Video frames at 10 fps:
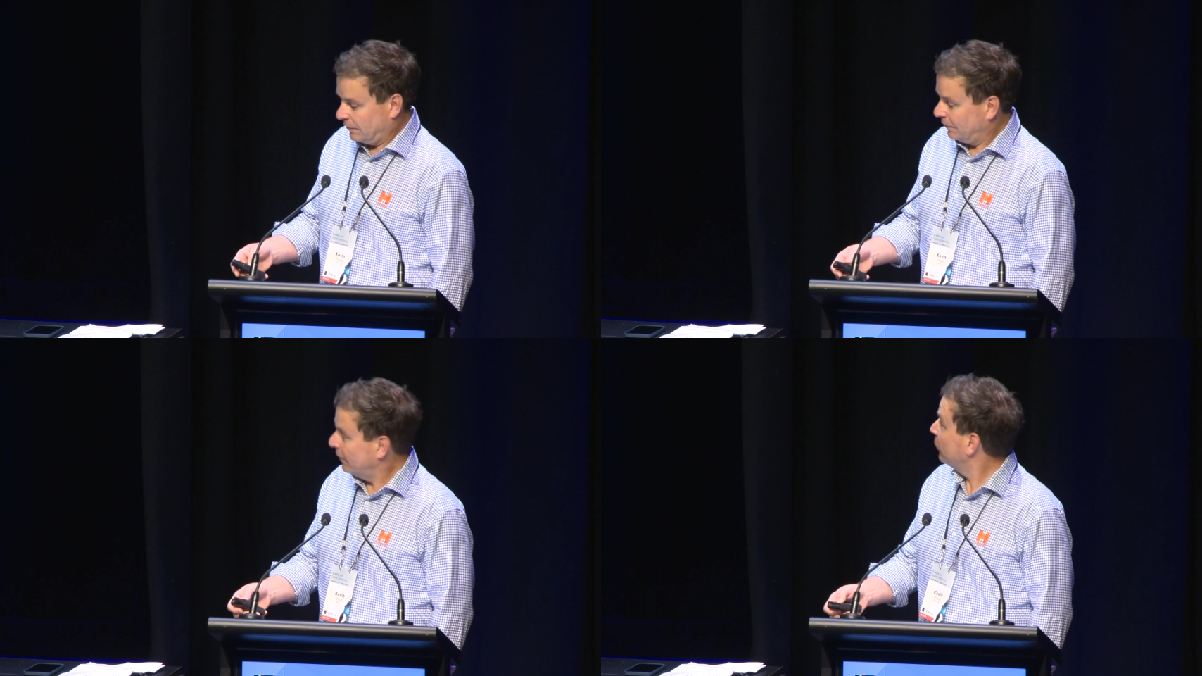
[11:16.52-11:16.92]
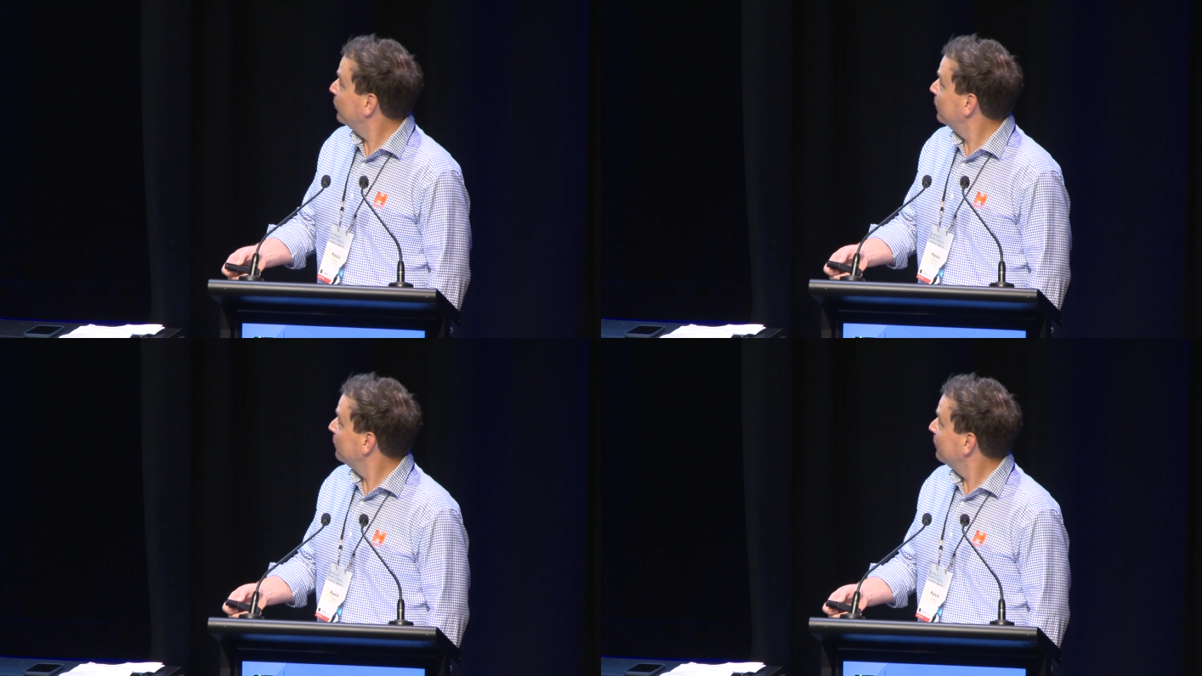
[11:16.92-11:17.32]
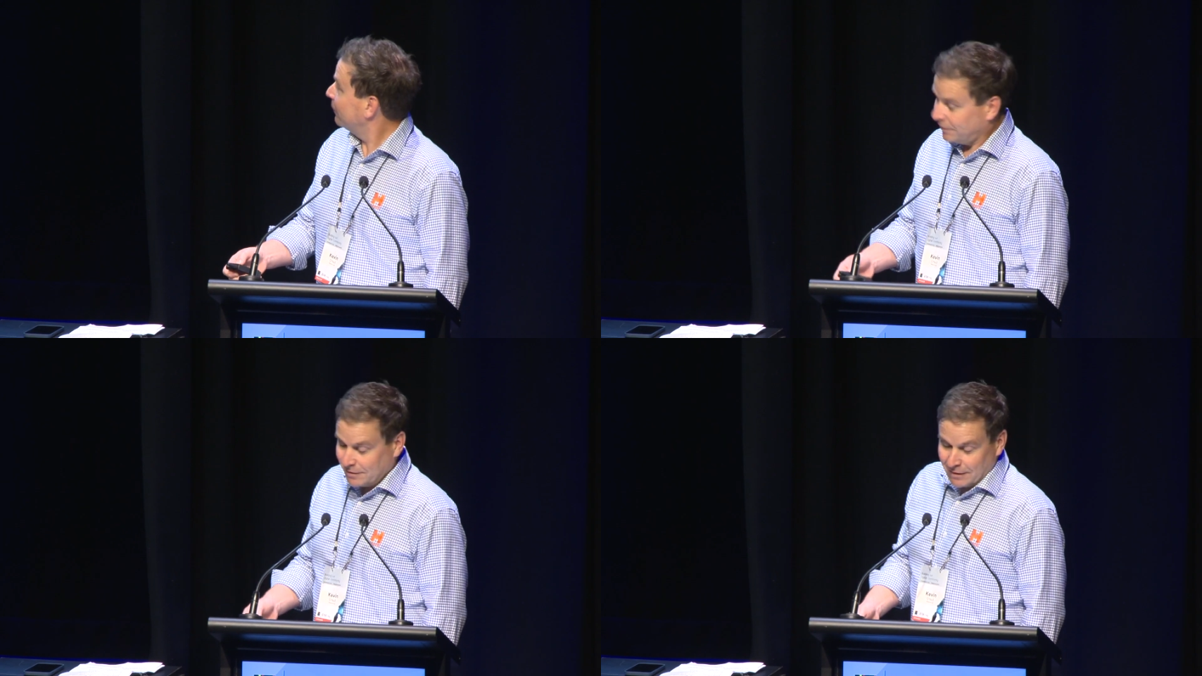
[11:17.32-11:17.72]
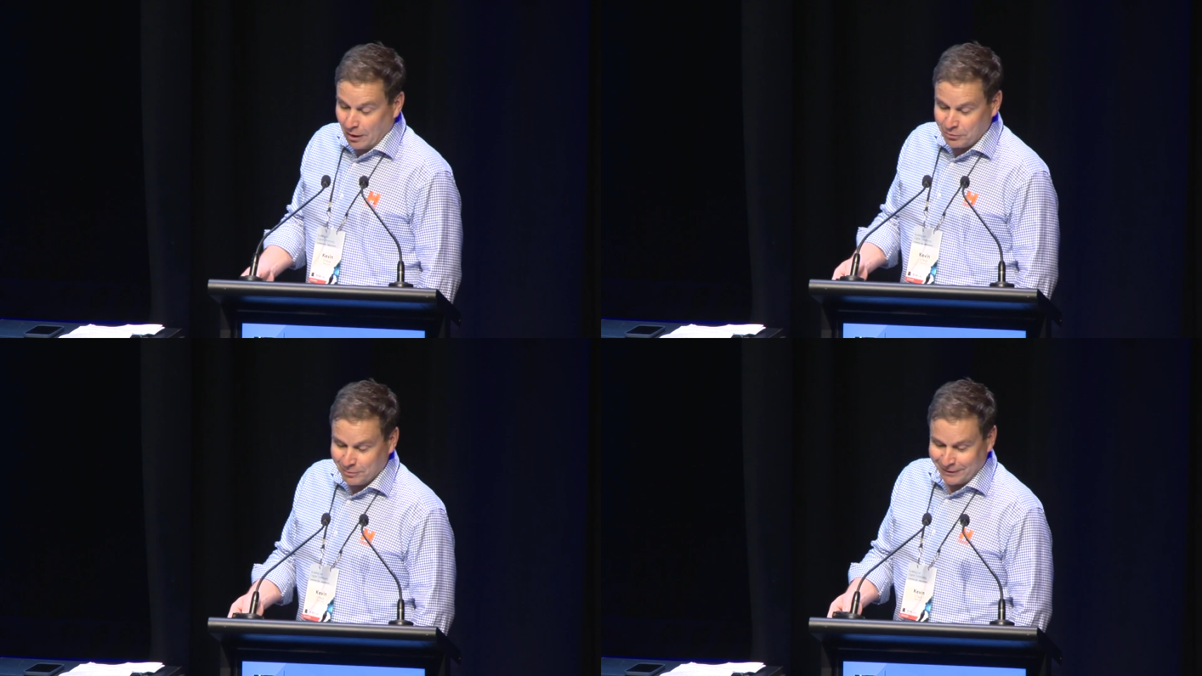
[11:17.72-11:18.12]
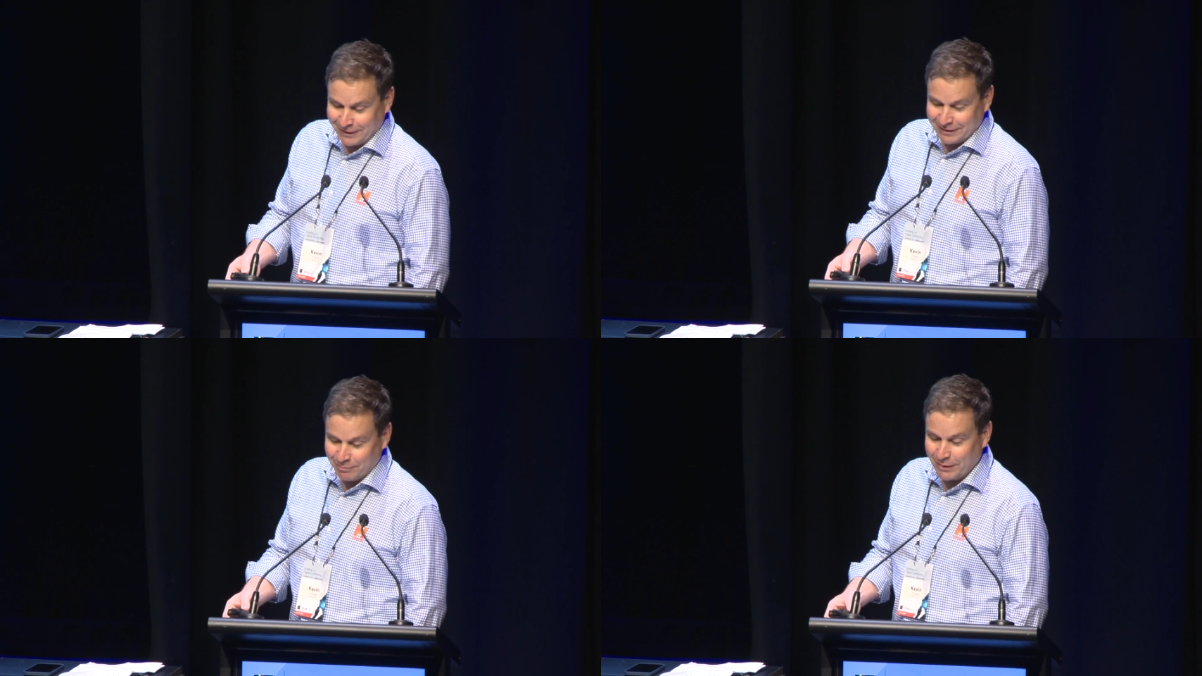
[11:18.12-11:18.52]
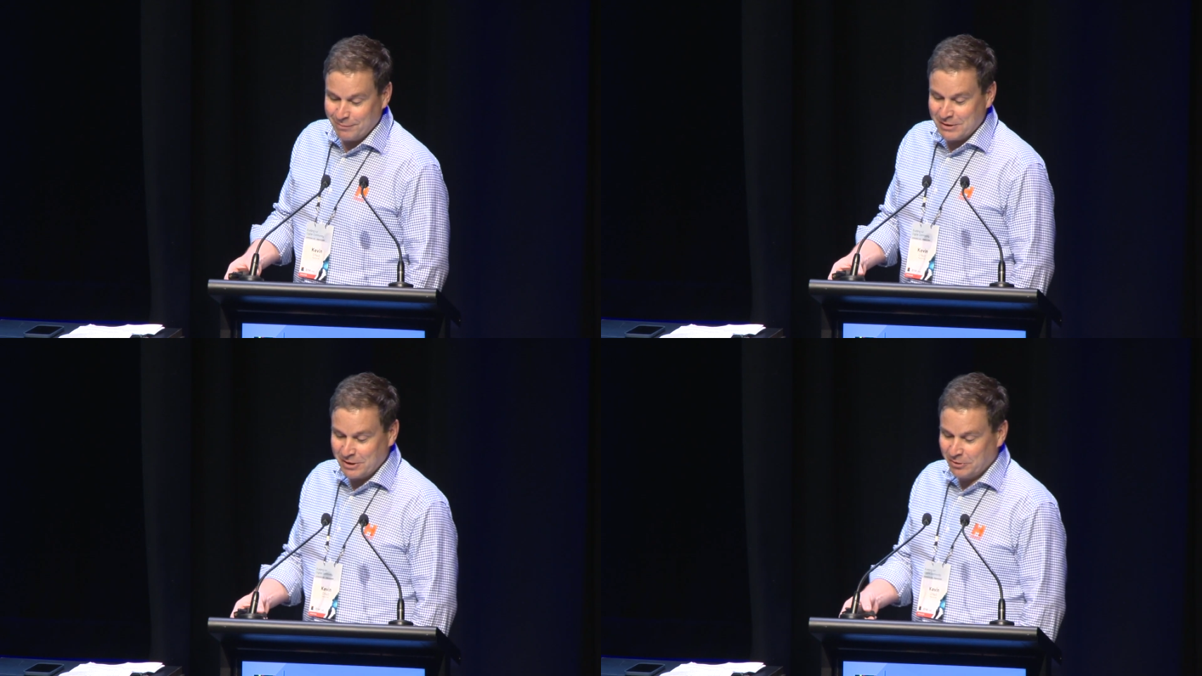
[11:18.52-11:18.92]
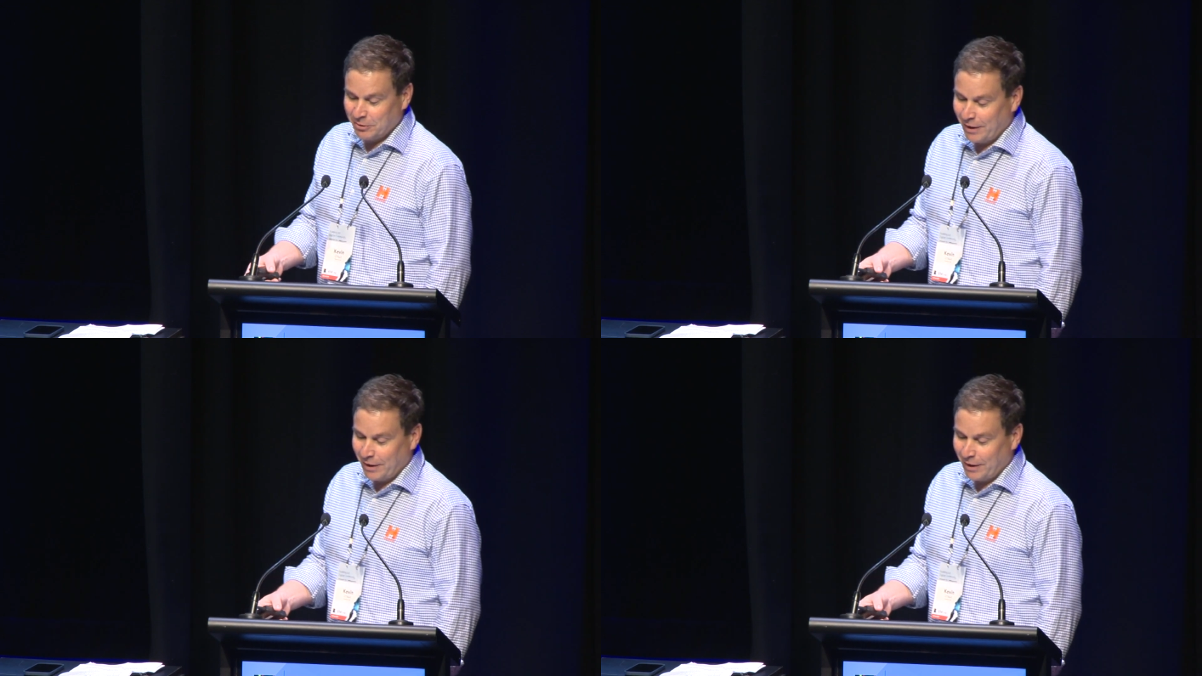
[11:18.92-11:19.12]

Next one. Ultimately, BIM and digital